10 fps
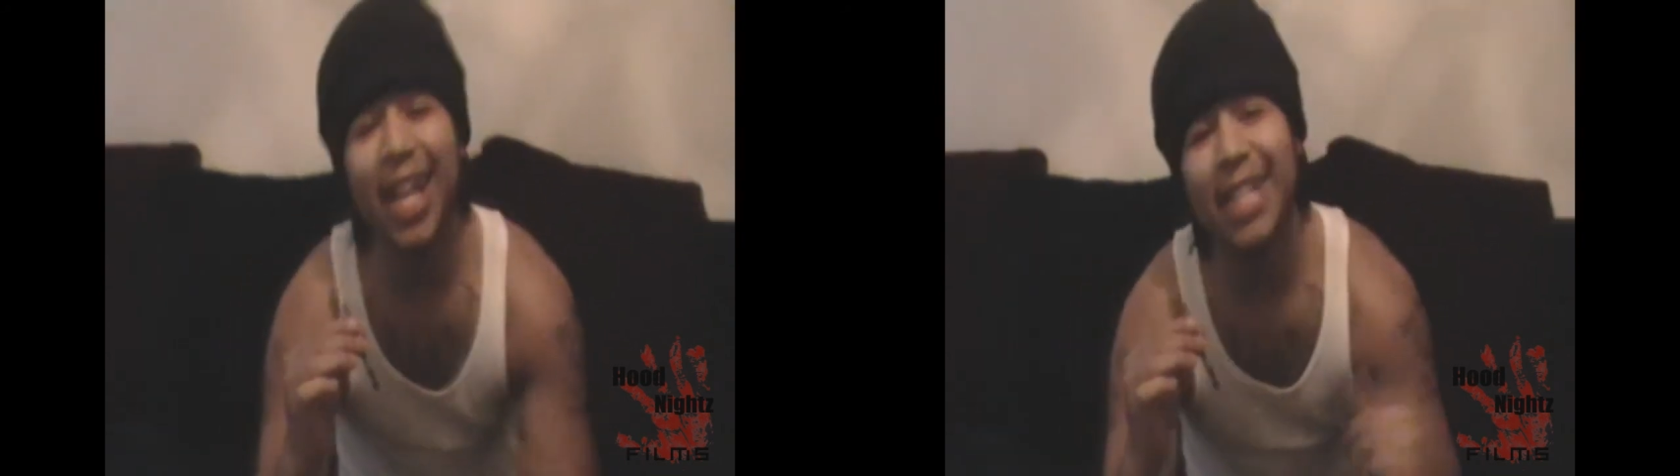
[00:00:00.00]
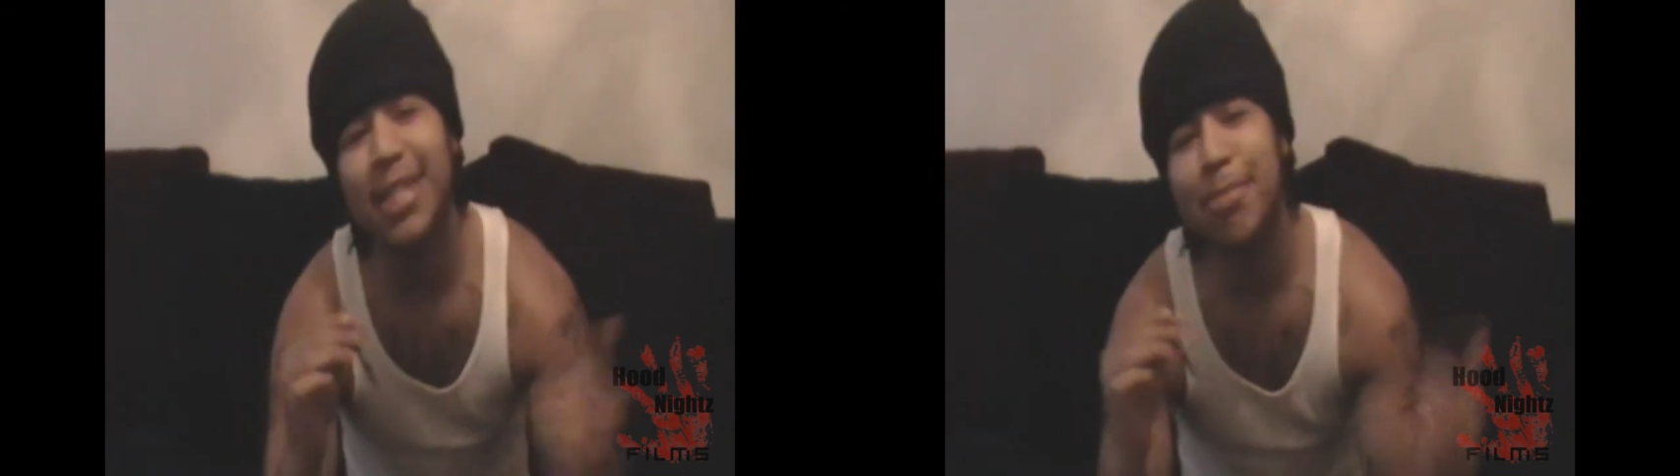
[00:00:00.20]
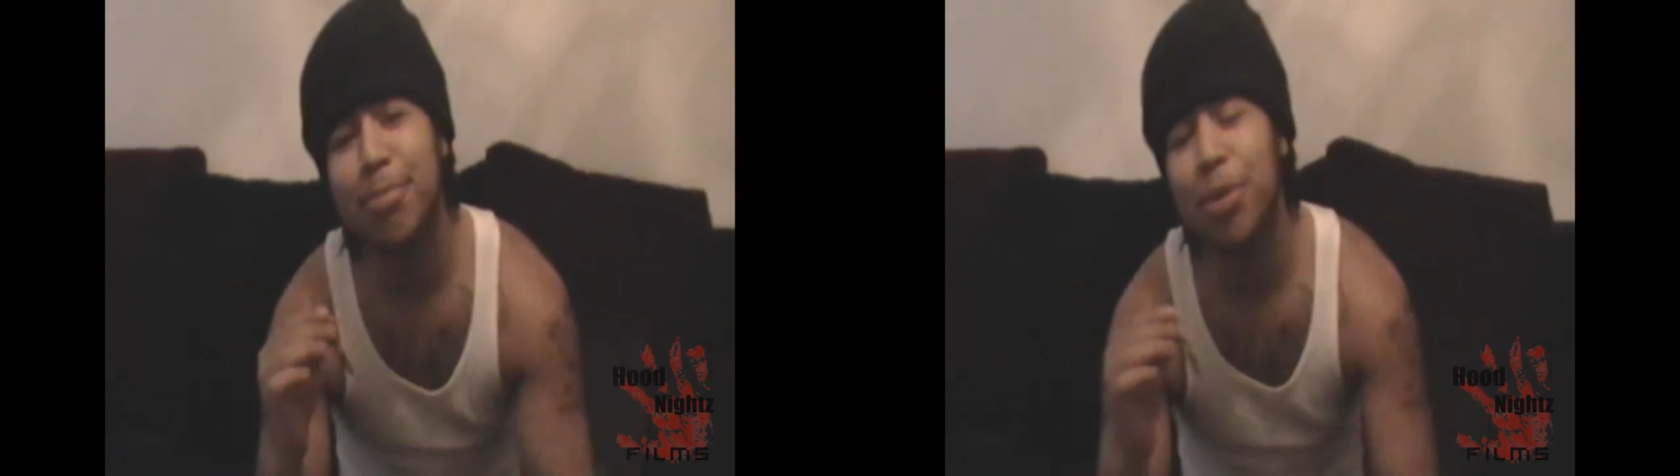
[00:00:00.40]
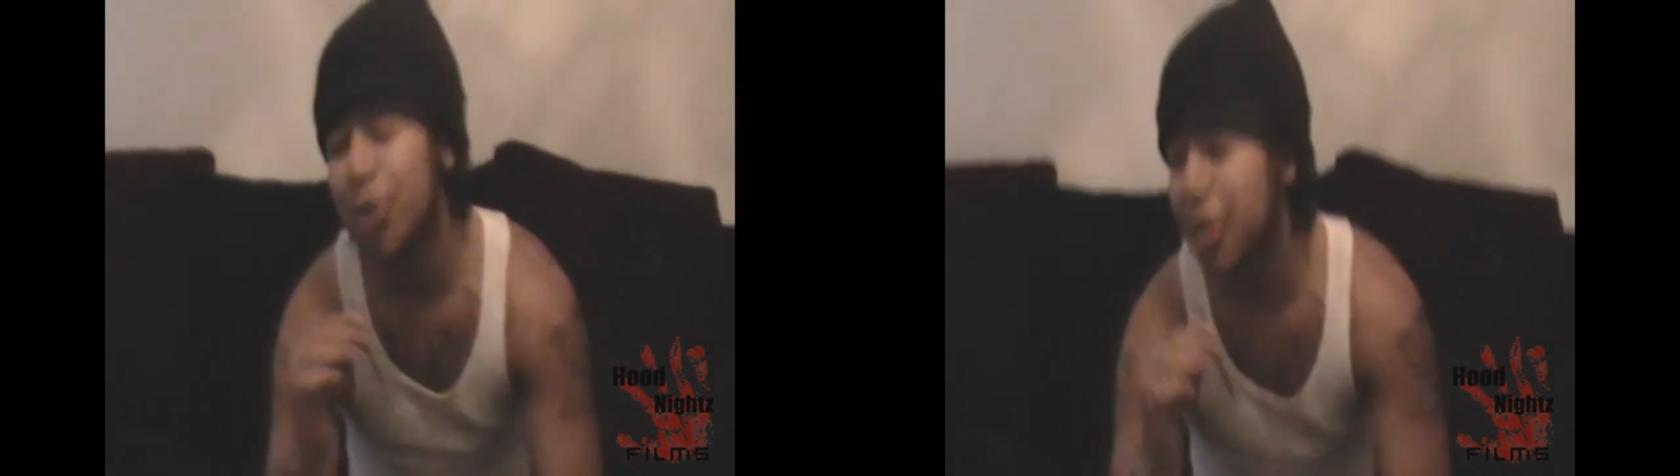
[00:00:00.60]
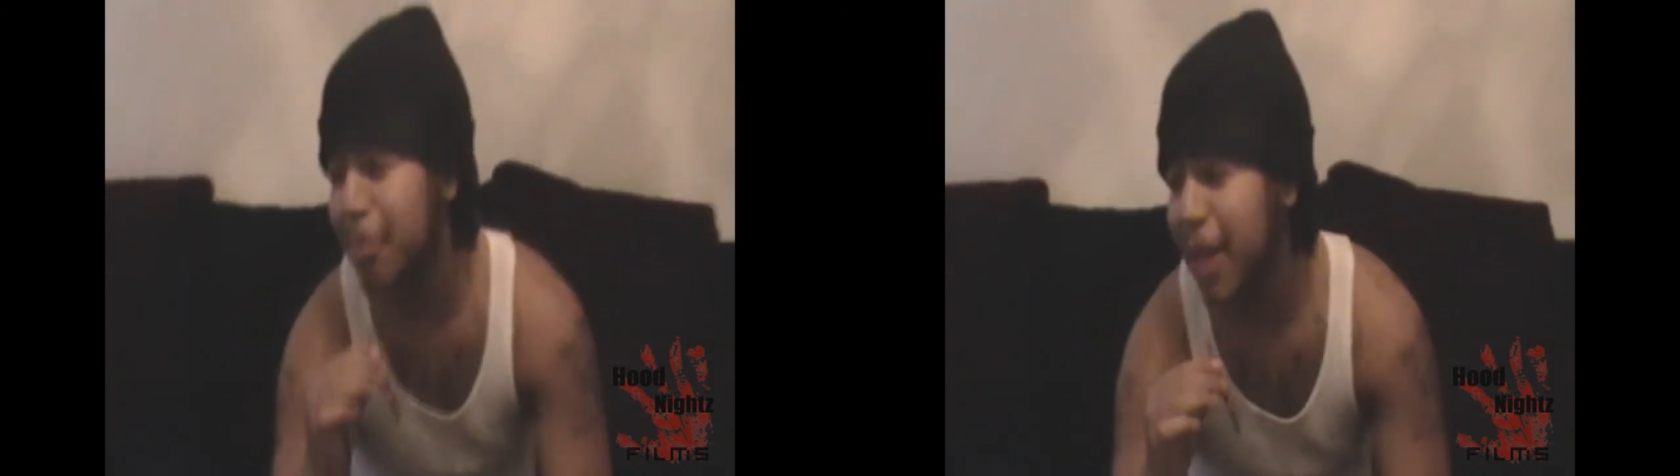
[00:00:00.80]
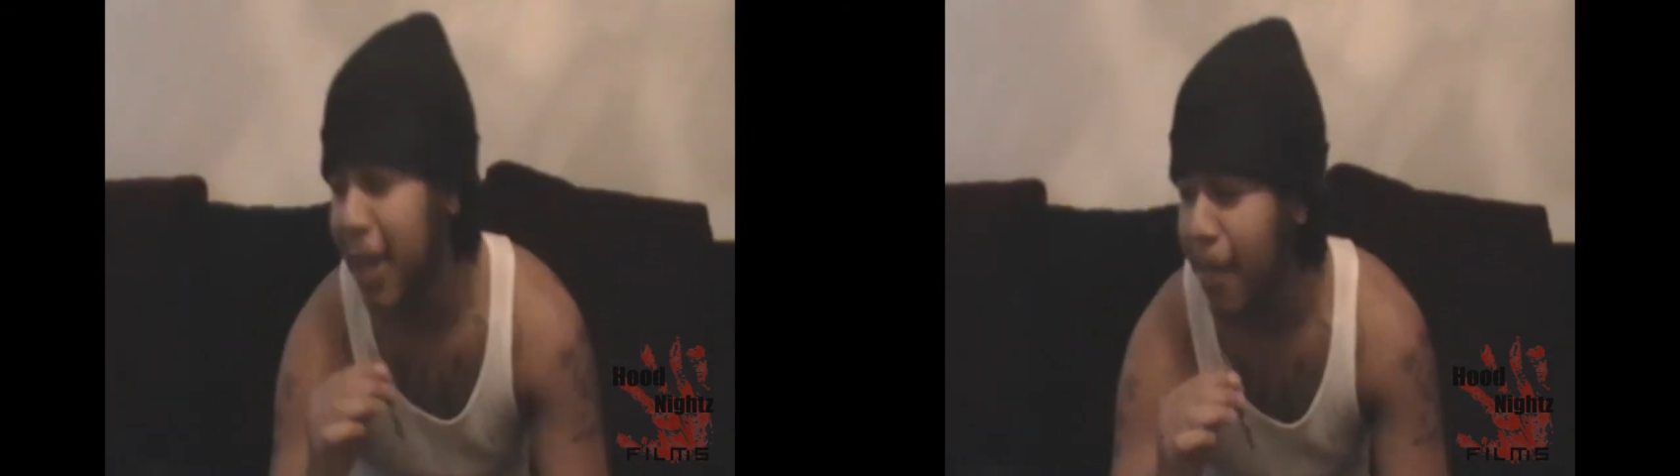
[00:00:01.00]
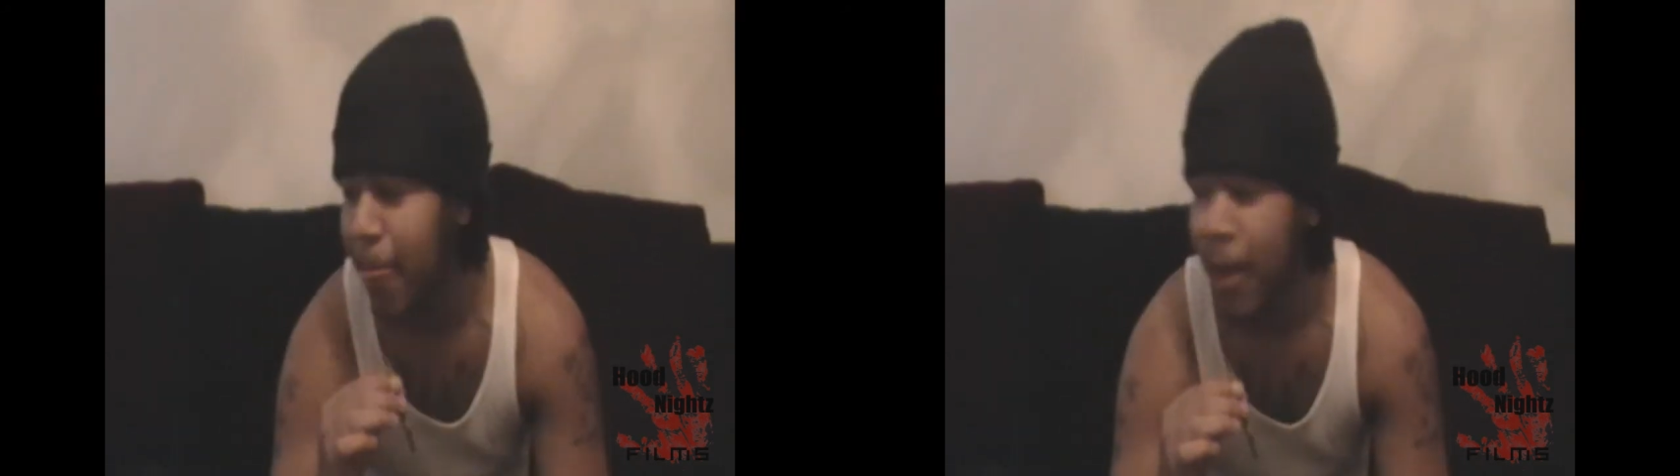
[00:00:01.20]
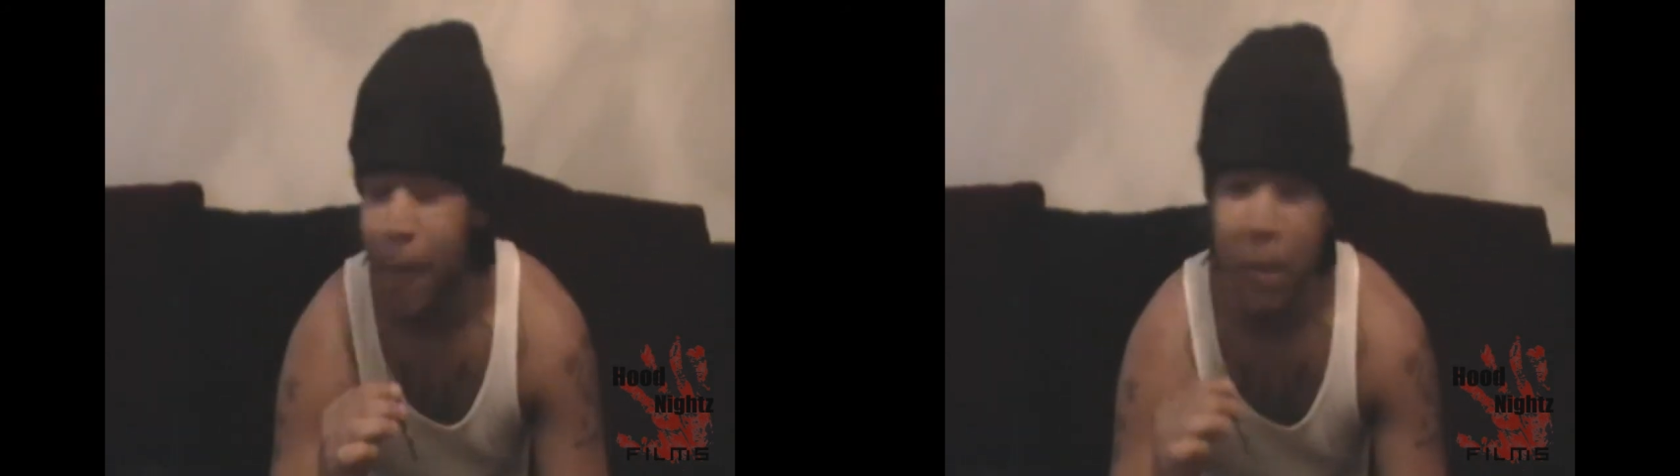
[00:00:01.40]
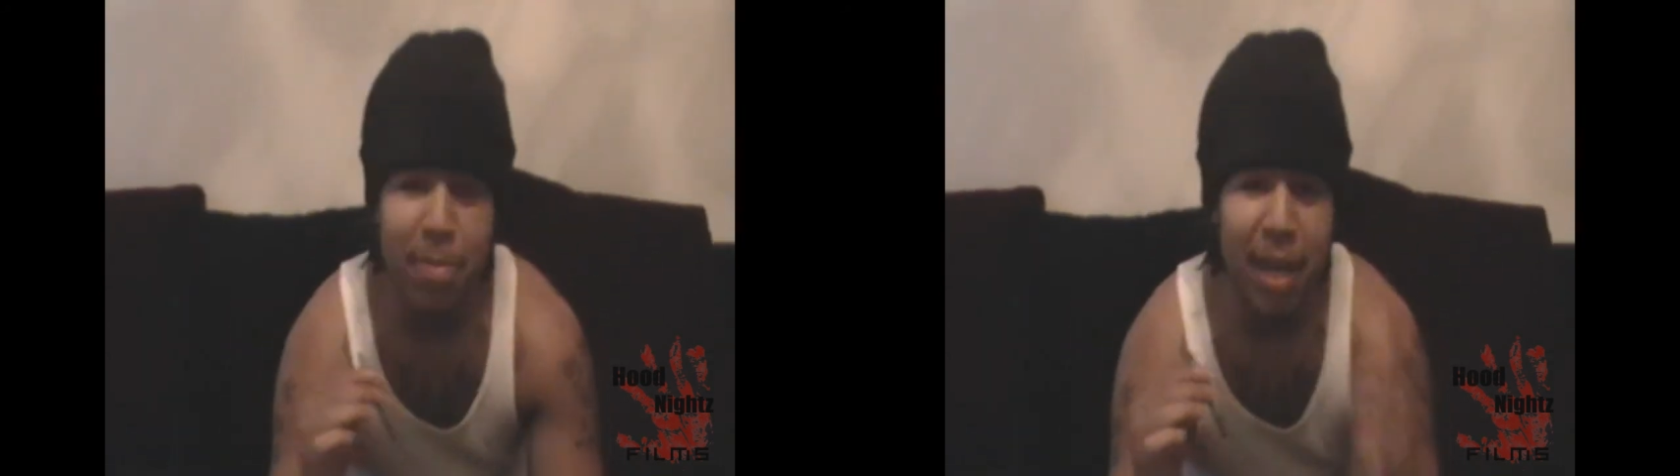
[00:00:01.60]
Get out your boy, man. This is